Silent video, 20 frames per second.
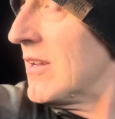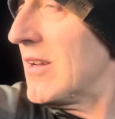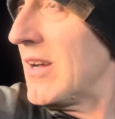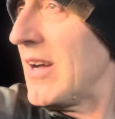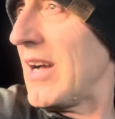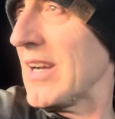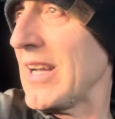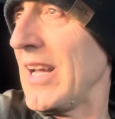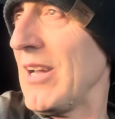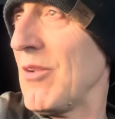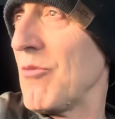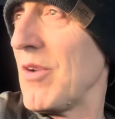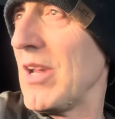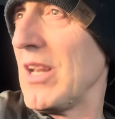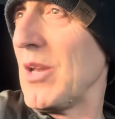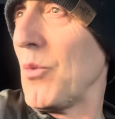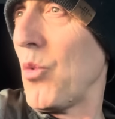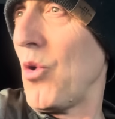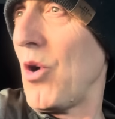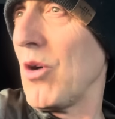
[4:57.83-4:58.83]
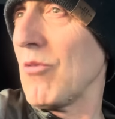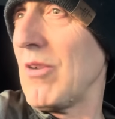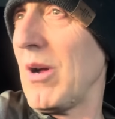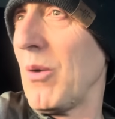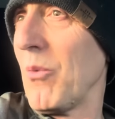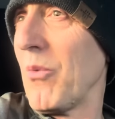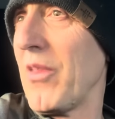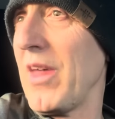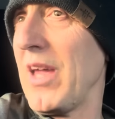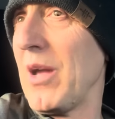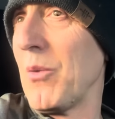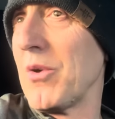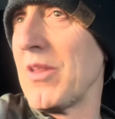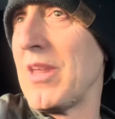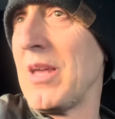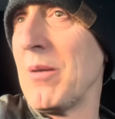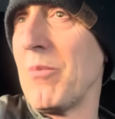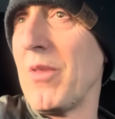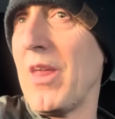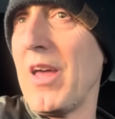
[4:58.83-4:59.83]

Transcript: I cannot really walk round there with him